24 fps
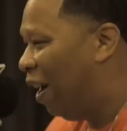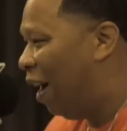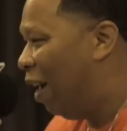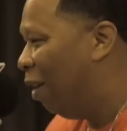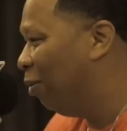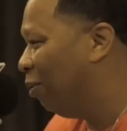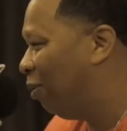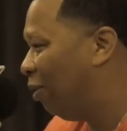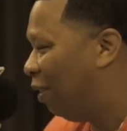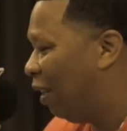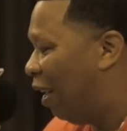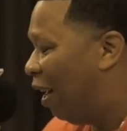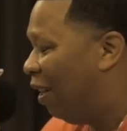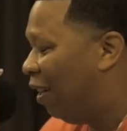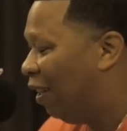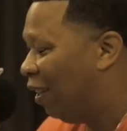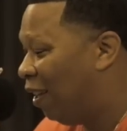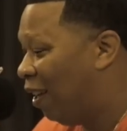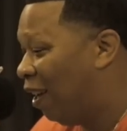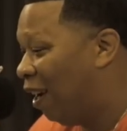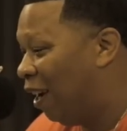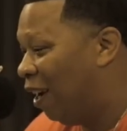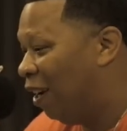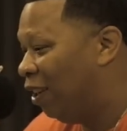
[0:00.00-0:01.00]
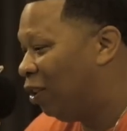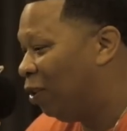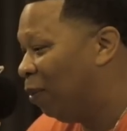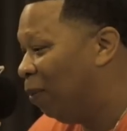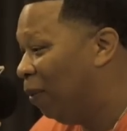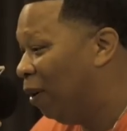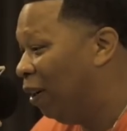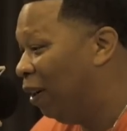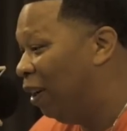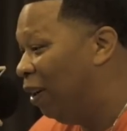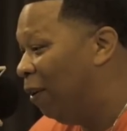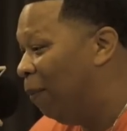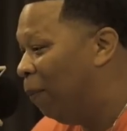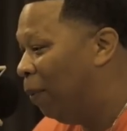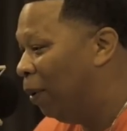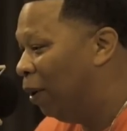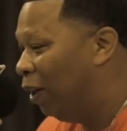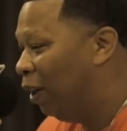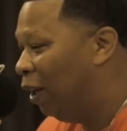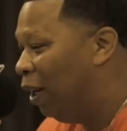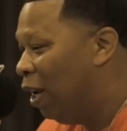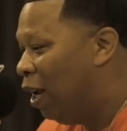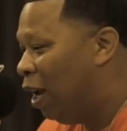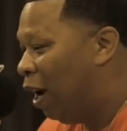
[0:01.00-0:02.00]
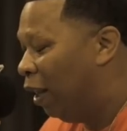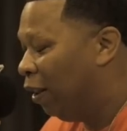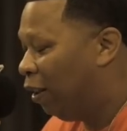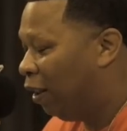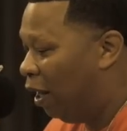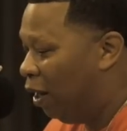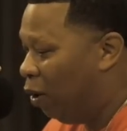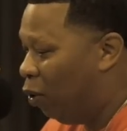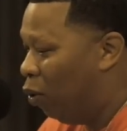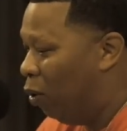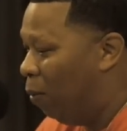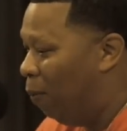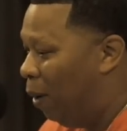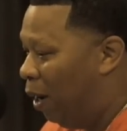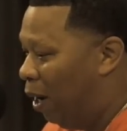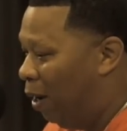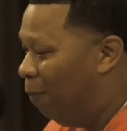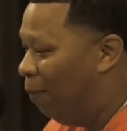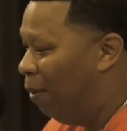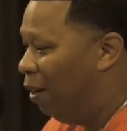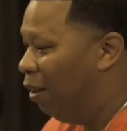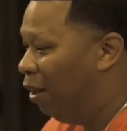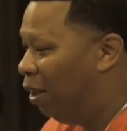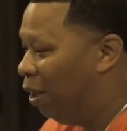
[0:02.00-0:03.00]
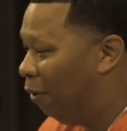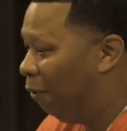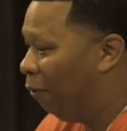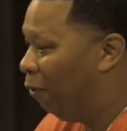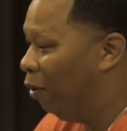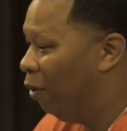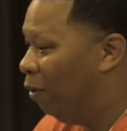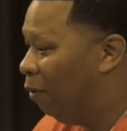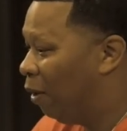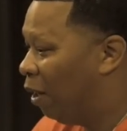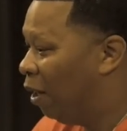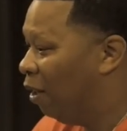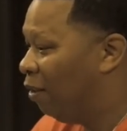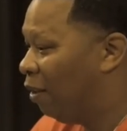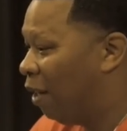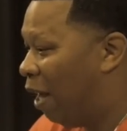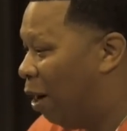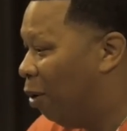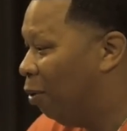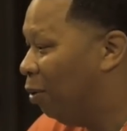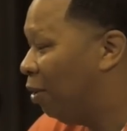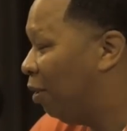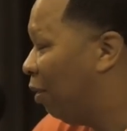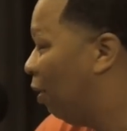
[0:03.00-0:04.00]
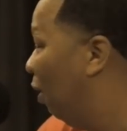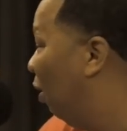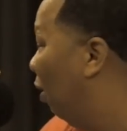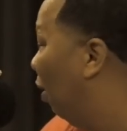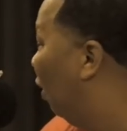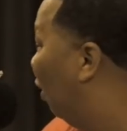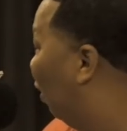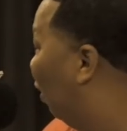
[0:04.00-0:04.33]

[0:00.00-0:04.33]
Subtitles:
outside of Cash Money. But I think what made me different, because I was still